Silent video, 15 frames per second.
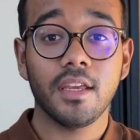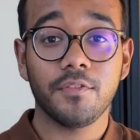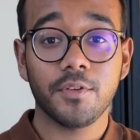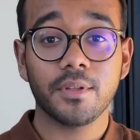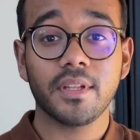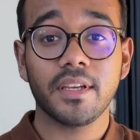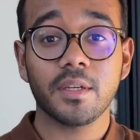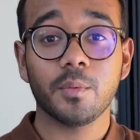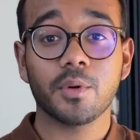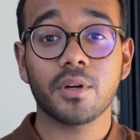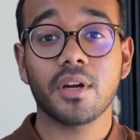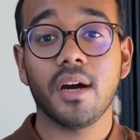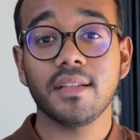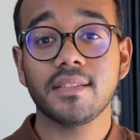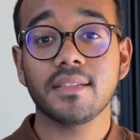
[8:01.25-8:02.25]
If you'd like more
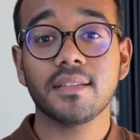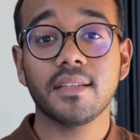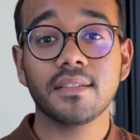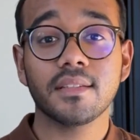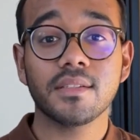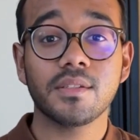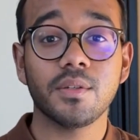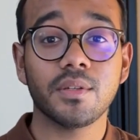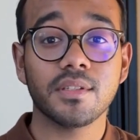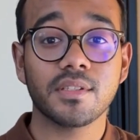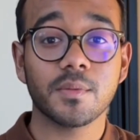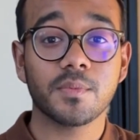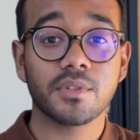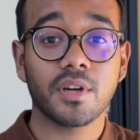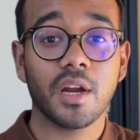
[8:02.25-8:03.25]
content like this, you can
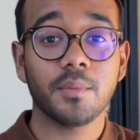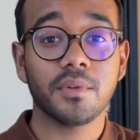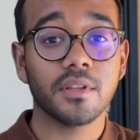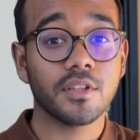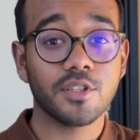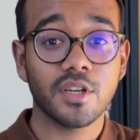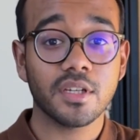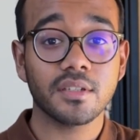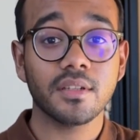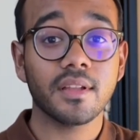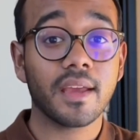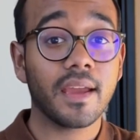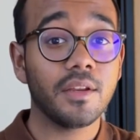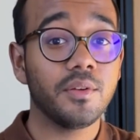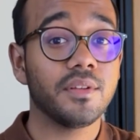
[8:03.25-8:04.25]
subscribe to the channel
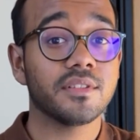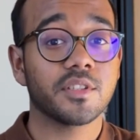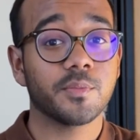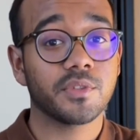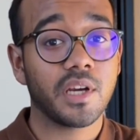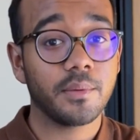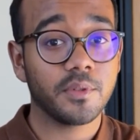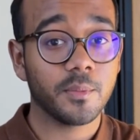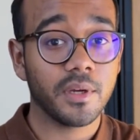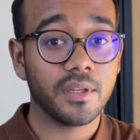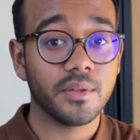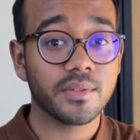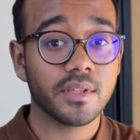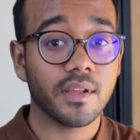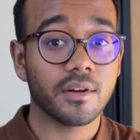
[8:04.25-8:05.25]
and you can subscribe to my
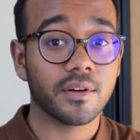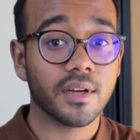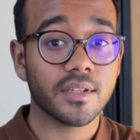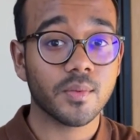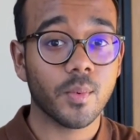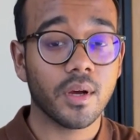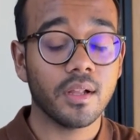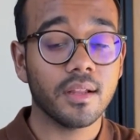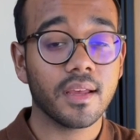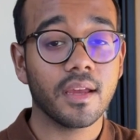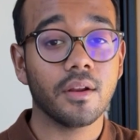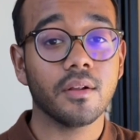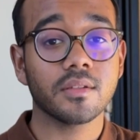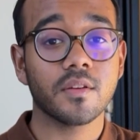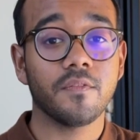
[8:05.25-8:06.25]
newsletter as well
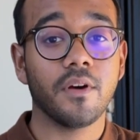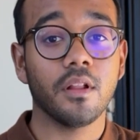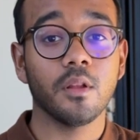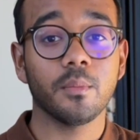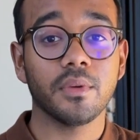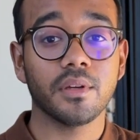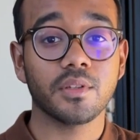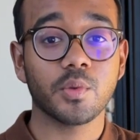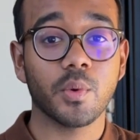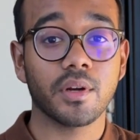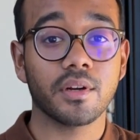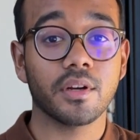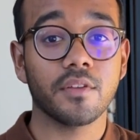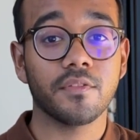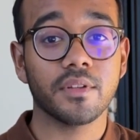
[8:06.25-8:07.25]
and also follow me on
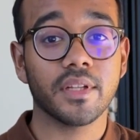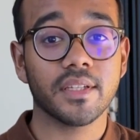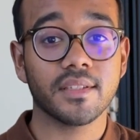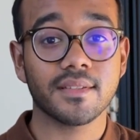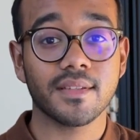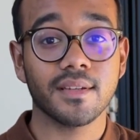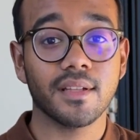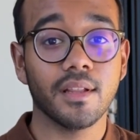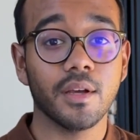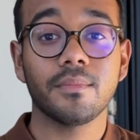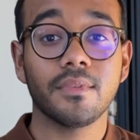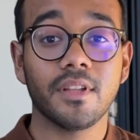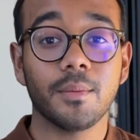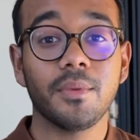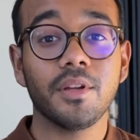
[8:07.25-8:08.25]
Twitter if you'd like to say
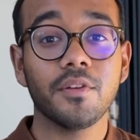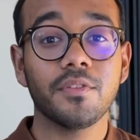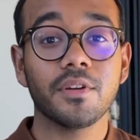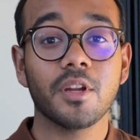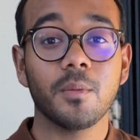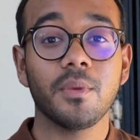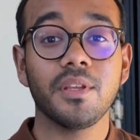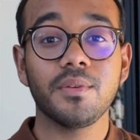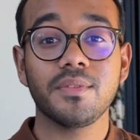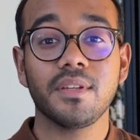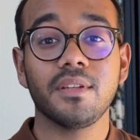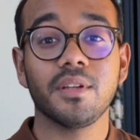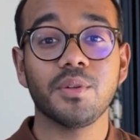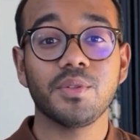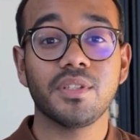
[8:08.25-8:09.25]
hello. Let me know if you're going to be
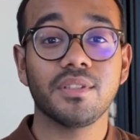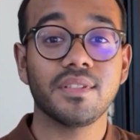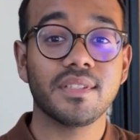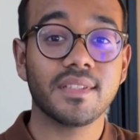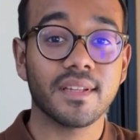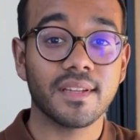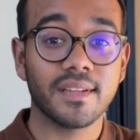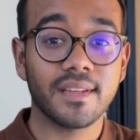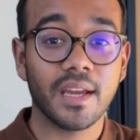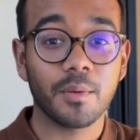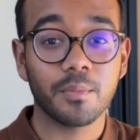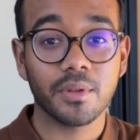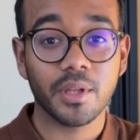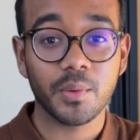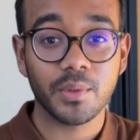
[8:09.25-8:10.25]
using Notion to study
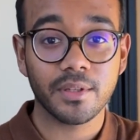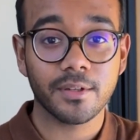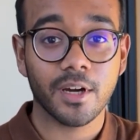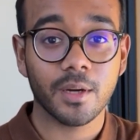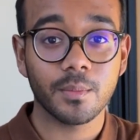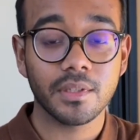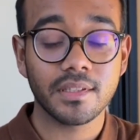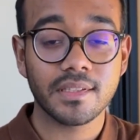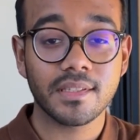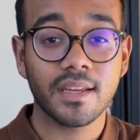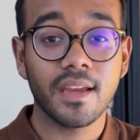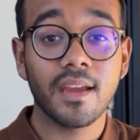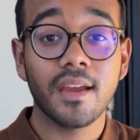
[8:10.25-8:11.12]
down below in the comments.